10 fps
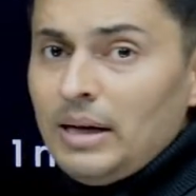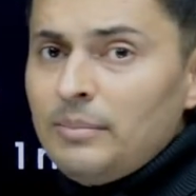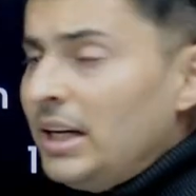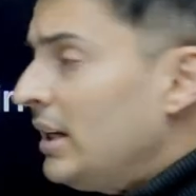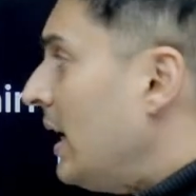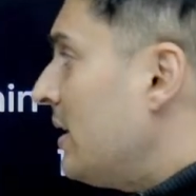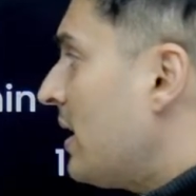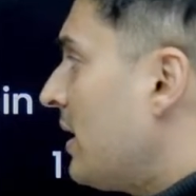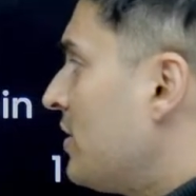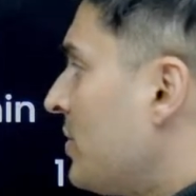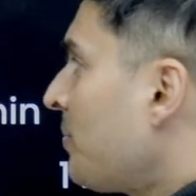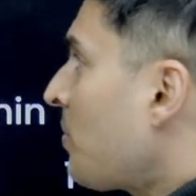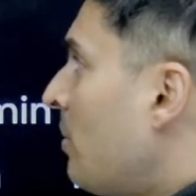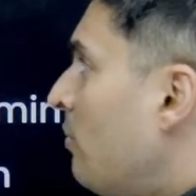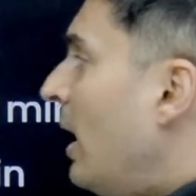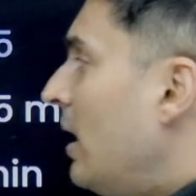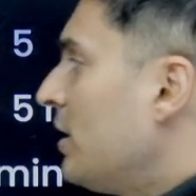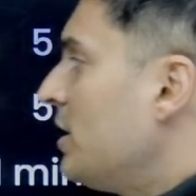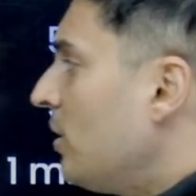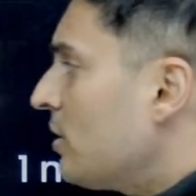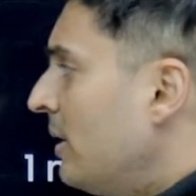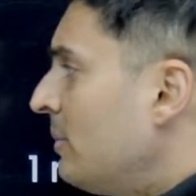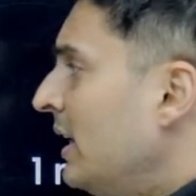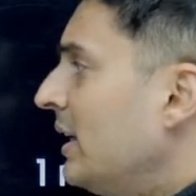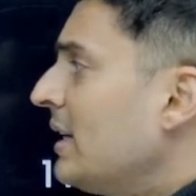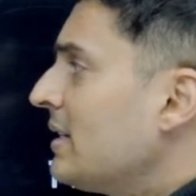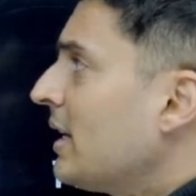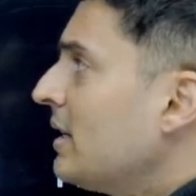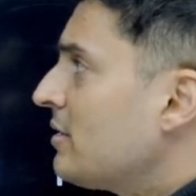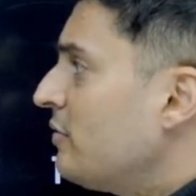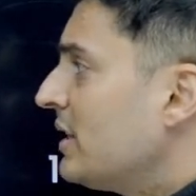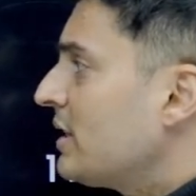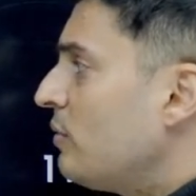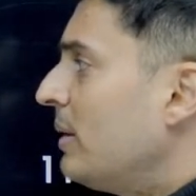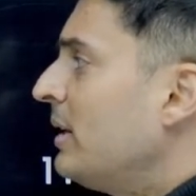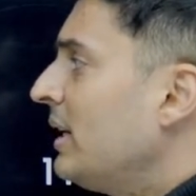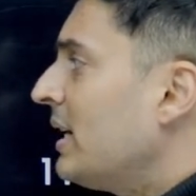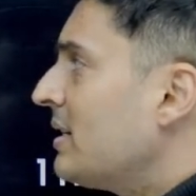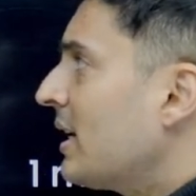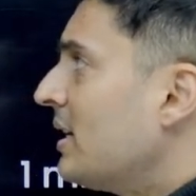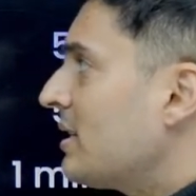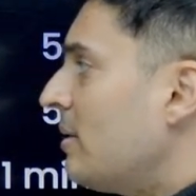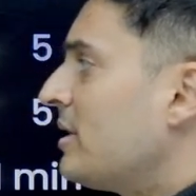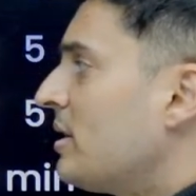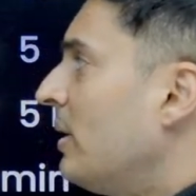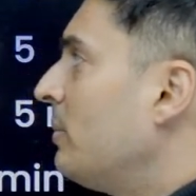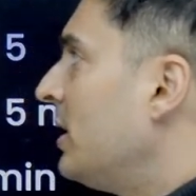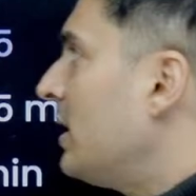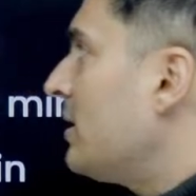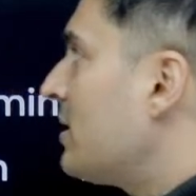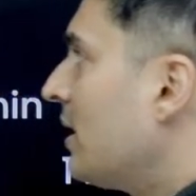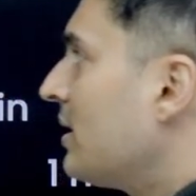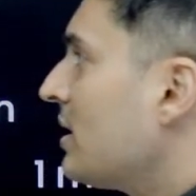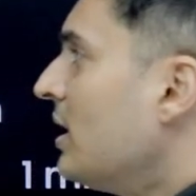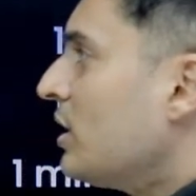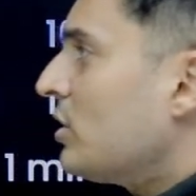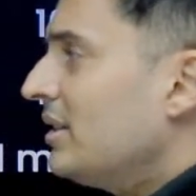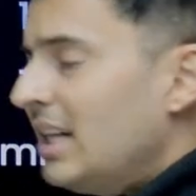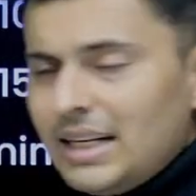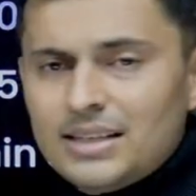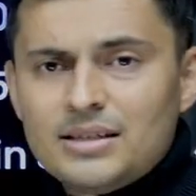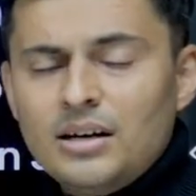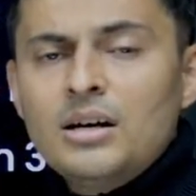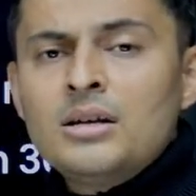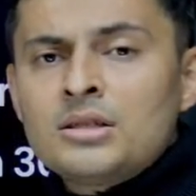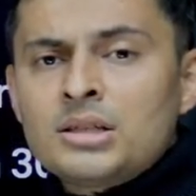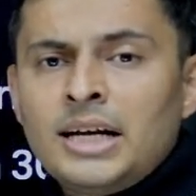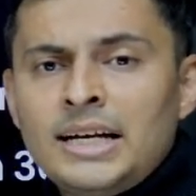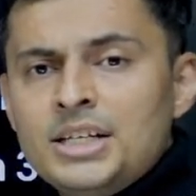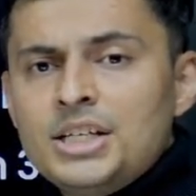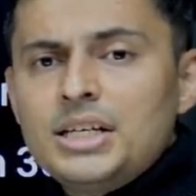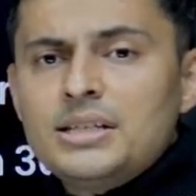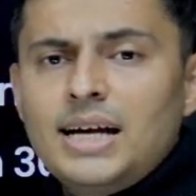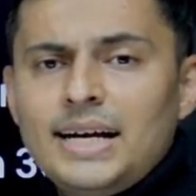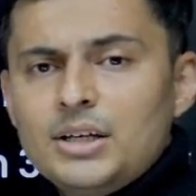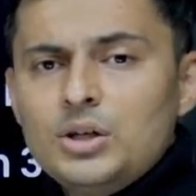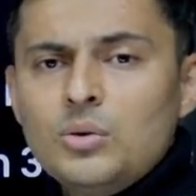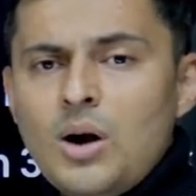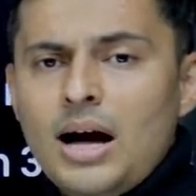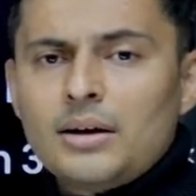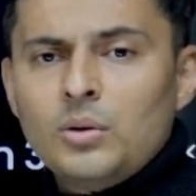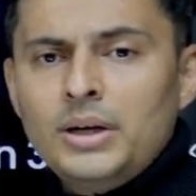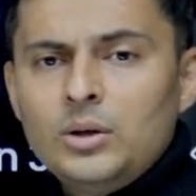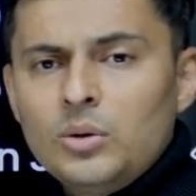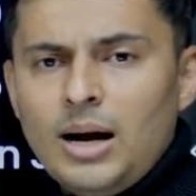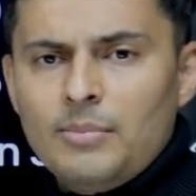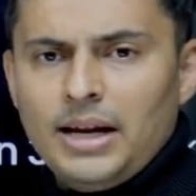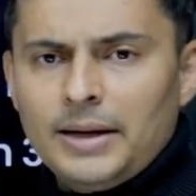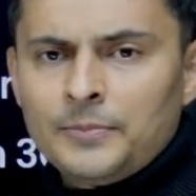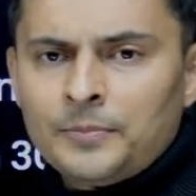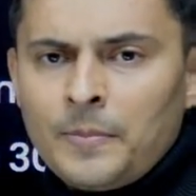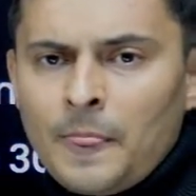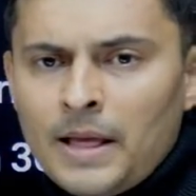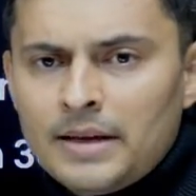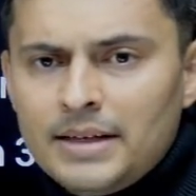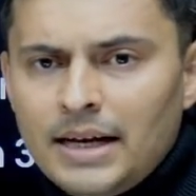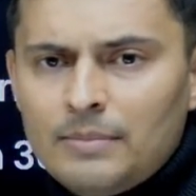one minute 10 seconds, biology also one minute 10 seconds, physics one minute 10 seconds, chemistry one minute 10 seconds. So that is the strategy that you are going to apply. Is that